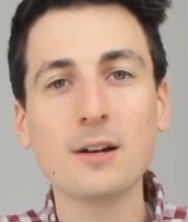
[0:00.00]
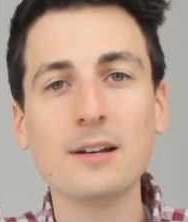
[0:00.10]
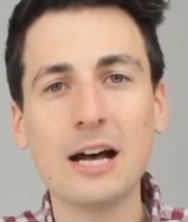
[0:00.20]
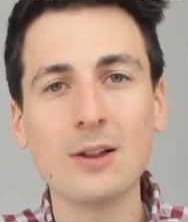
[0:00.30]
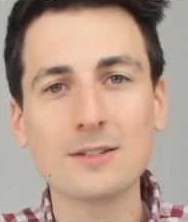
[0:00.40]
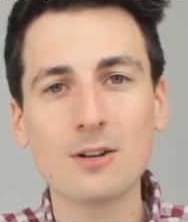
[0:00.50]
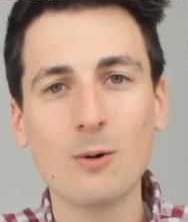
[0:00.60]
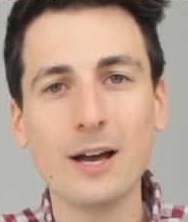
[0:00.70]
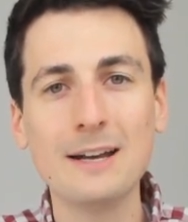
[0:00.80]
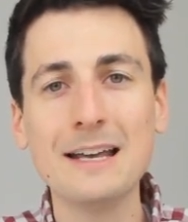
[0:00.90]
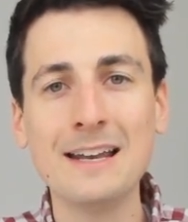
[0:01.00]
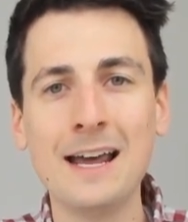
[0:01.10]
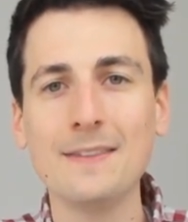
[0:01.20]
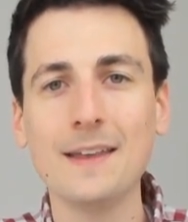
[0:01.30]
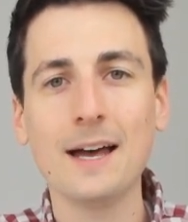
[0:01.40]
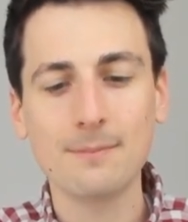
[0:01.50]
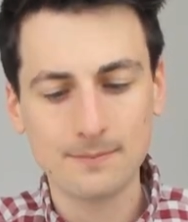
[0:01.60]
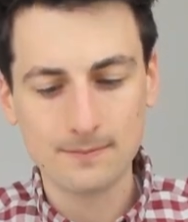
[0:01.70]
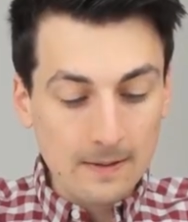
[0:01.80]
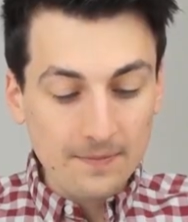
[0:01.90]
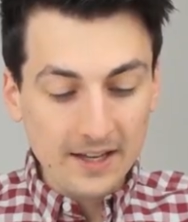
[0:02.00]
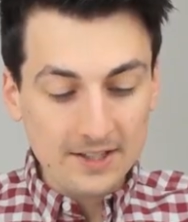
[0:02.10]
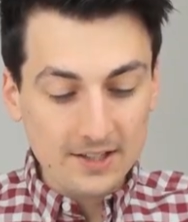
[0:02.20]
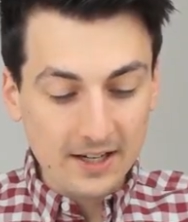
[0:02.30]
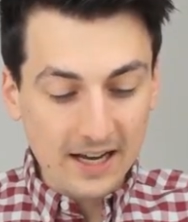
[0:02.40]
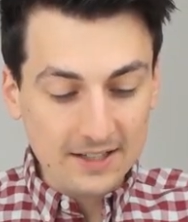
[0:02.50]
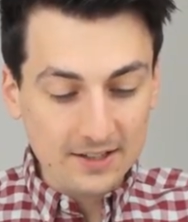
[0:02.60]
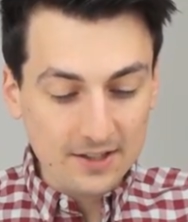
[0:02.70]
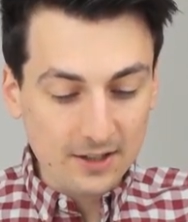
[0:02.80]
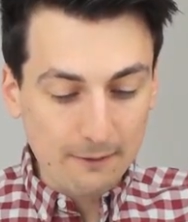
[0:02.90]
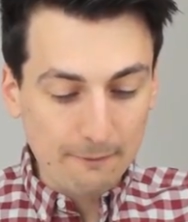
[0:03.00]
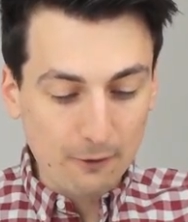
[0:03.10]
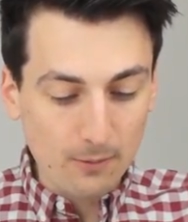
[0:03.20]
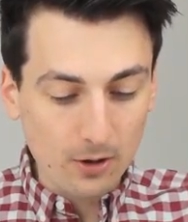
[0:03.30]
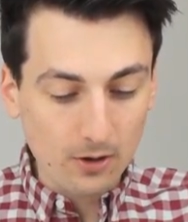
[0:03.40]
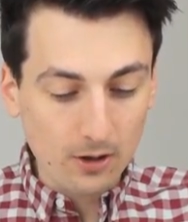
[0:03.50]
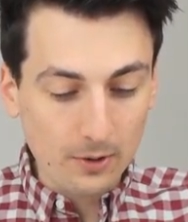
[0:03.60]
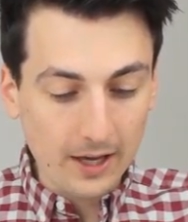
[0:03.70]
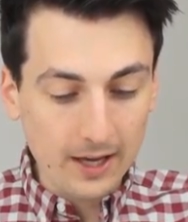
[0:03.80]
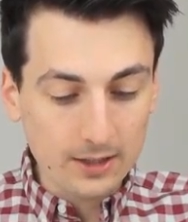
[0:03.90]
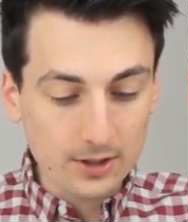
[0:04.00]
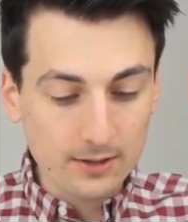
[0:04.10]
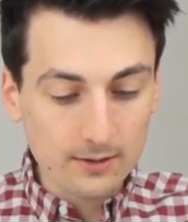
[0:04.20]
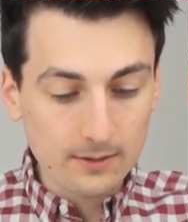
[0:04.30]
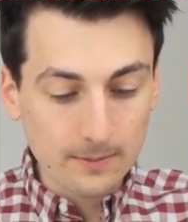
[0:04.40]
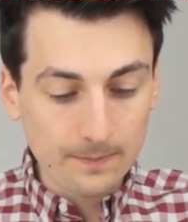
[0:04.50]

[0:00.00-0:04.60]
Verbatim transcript: Now let's go ahead and add that. It's gonna ask us to confirm our location.